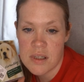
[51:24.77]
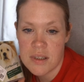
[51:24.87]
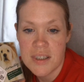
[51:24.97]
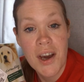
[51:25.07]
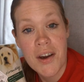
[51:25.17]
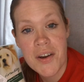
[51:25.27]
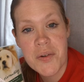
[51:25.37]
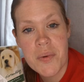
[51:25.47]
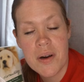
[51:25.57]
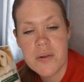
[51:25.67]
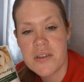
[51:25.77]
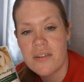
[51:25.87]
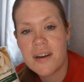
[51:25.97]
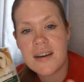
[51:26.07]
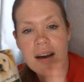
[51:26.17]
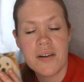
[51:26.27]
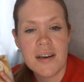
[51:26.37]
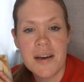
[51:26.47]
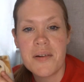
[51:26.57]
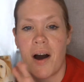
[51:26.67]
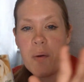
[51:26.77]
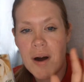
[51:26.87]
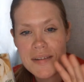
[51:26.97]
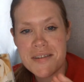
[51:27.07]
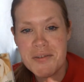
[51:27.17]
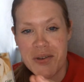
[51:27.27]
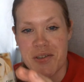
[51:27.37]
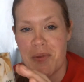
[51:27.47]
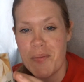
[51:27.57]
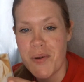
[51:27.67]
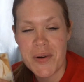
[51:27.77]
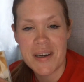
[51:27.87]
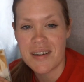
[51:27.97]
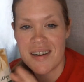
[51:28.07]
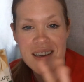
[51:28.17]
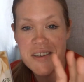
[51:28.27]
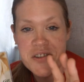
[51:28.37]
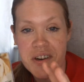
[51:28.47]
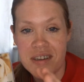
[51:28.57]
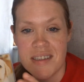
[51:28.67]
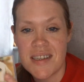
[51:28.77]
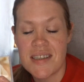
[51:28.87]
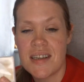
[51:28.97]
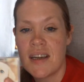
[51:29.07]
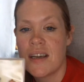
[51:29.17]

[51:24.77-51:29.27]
No, but oh, sorry. I'll answer the question one by one. I'll get distracted easy.